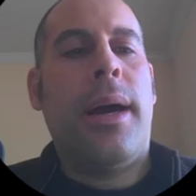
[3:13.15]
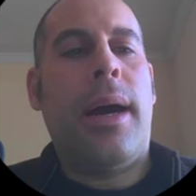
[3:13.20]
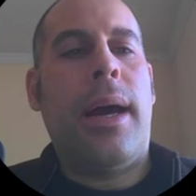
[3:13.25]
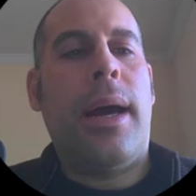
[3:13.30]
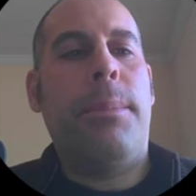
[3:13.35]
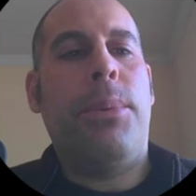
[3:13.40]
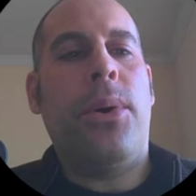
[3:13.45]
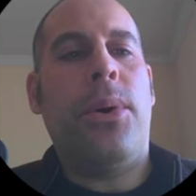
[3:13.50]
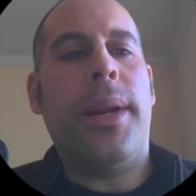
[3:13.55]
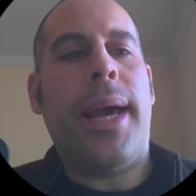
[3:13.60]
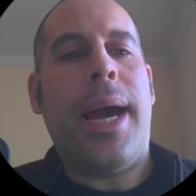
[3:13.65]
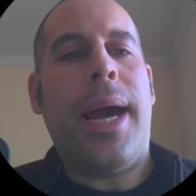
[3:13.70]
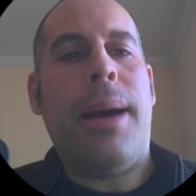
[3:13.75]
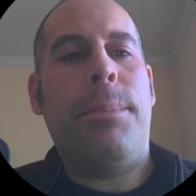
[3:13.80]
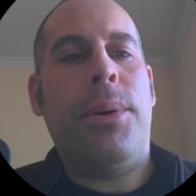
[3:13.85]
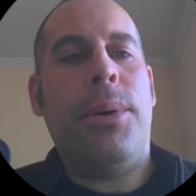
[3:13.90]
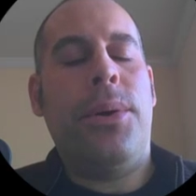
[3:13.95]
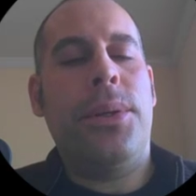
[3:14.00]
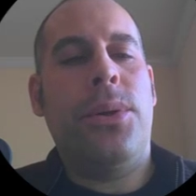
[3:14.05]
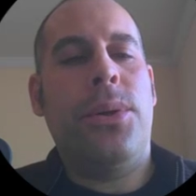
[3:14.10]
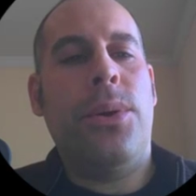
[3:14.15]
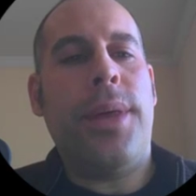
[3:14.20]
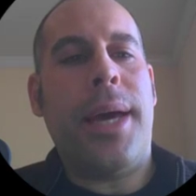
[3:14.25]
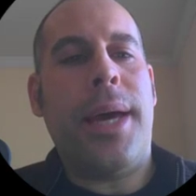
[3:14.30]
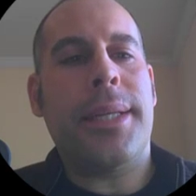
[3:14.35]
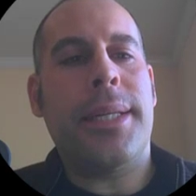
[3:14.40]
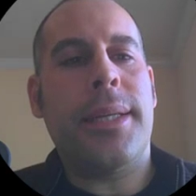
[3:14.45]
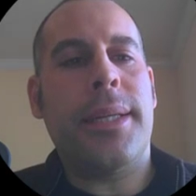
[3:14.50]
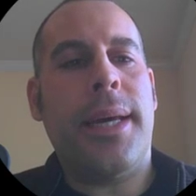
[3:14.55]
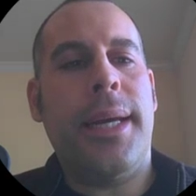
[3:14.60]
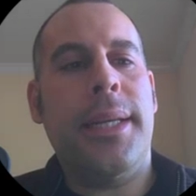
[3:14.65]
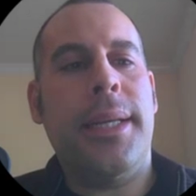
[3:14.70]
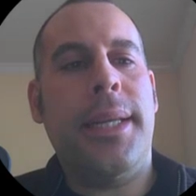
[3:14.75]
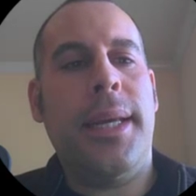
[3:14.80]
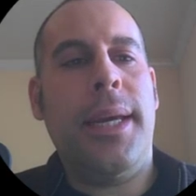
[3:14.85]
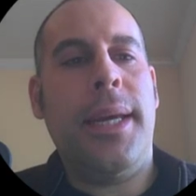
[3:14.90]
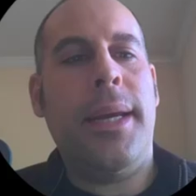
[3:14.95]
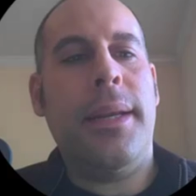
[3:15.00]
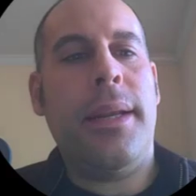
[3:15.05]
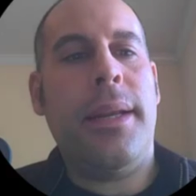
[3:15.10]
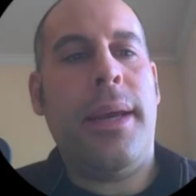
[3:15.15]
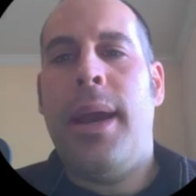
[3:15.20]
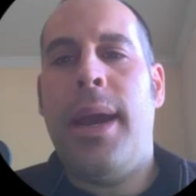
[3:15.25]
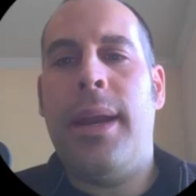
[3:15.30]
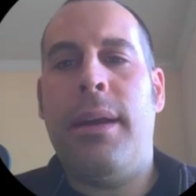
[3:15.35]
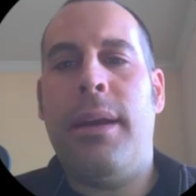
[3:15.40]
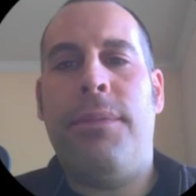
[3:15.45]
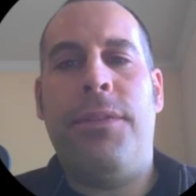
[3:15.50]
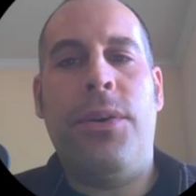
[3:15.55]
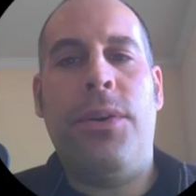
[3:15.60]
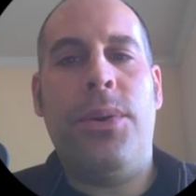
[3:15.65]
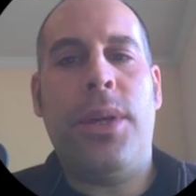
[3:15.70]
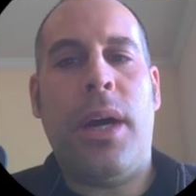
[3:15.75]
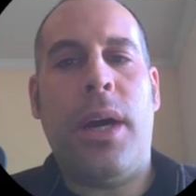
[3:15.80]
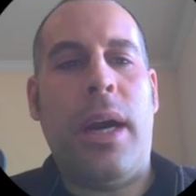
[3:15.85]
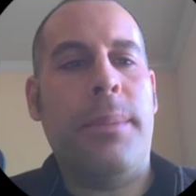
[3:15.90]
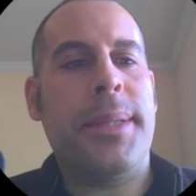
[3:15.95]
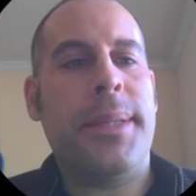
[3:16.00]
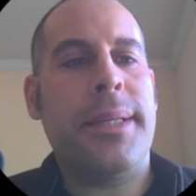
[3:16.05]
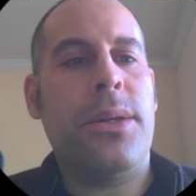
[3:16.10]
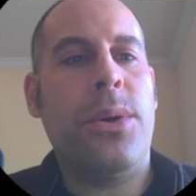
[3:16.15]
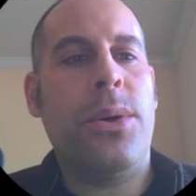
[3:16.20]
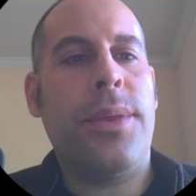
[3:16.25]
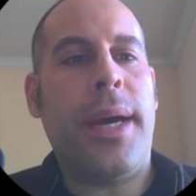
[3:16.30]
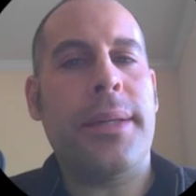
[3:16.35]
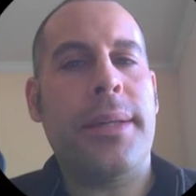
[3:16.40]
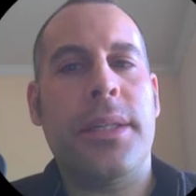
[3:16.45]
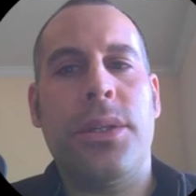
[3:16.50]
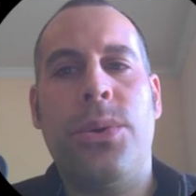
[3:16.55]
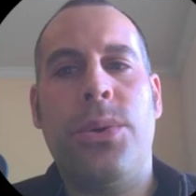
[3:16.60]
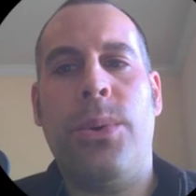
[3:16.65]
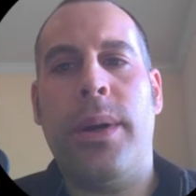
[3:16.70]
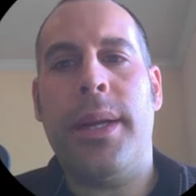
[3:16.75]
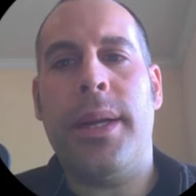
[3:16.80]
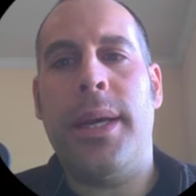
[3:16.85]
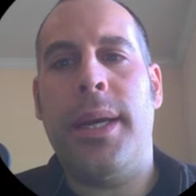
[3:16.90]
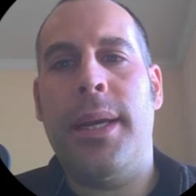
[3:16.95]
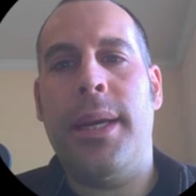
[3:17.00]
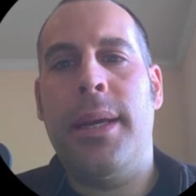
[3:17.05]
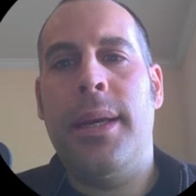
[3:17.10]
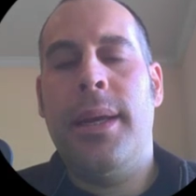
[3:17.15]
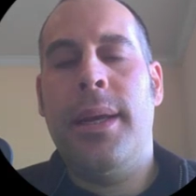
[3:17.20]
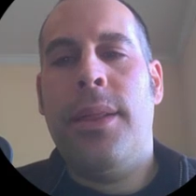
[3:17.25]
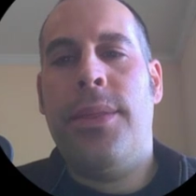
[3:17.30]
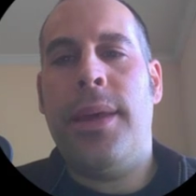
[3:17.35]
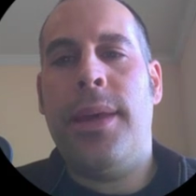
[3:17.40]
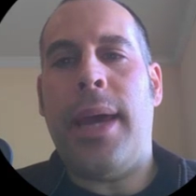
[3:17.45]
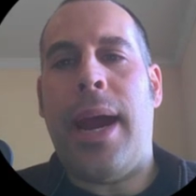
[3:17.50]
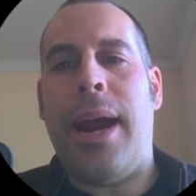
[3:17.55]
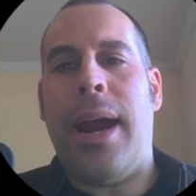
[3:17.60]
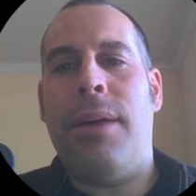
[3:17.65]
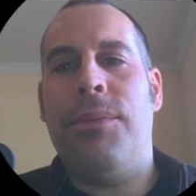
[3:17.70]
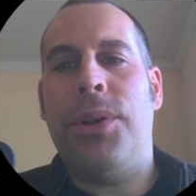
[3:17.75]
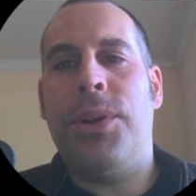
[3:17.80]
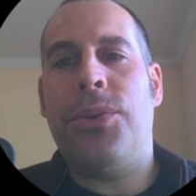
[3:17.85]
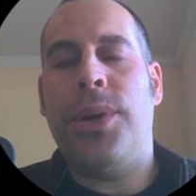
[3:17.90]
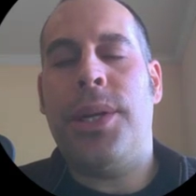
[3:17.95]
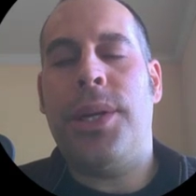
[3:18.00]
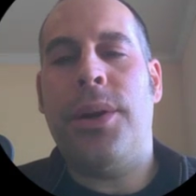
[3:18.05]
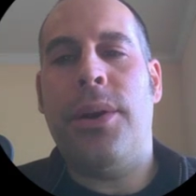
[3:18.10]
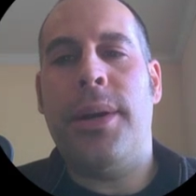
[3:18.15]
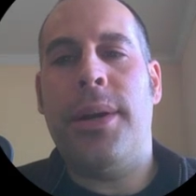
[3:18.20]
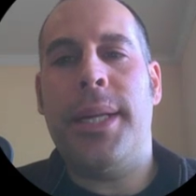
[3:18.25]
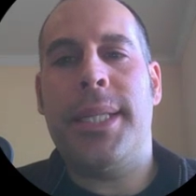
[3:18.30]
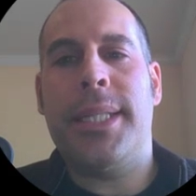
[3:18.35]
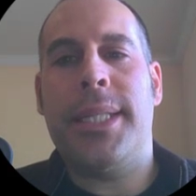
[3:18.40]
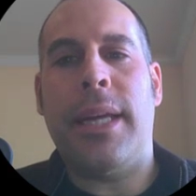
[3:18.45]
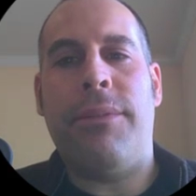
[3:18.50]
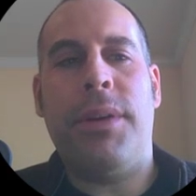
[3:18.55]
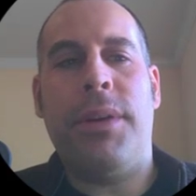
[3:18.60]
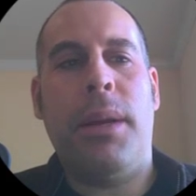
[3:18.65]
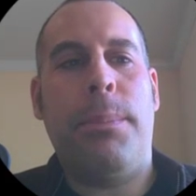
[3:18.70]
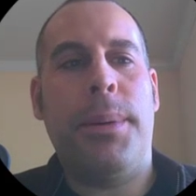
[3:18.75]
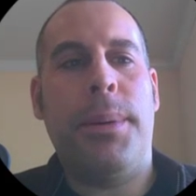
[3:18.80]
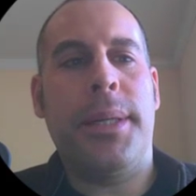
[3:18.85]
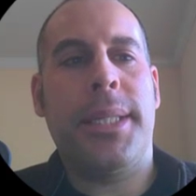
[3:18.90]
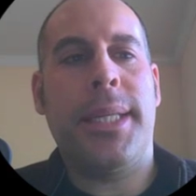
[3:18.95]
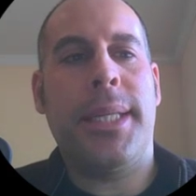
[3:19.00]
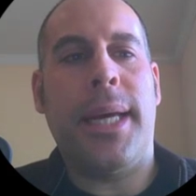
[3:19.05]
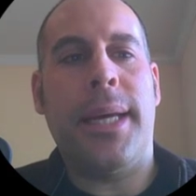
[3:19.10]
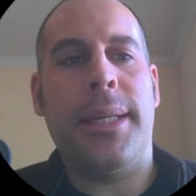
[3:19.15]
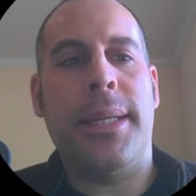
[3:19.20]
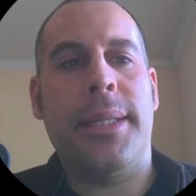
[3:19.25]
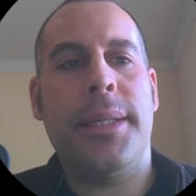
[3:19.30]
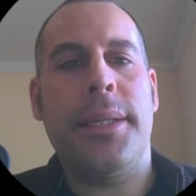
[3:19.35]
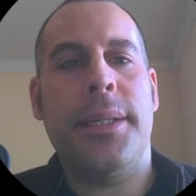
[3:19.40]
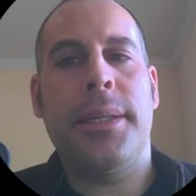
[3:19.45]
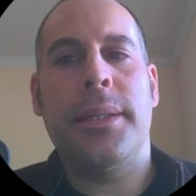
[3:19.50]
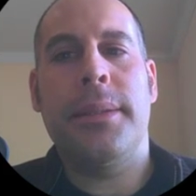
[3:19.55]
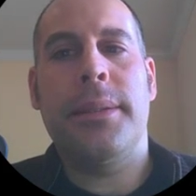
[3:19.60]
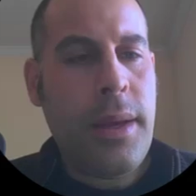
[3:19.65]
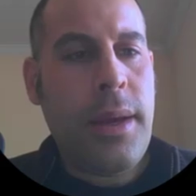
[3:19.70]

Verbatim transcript: I bought Apple in 2019 and a few times in 2020. The average return is 70%.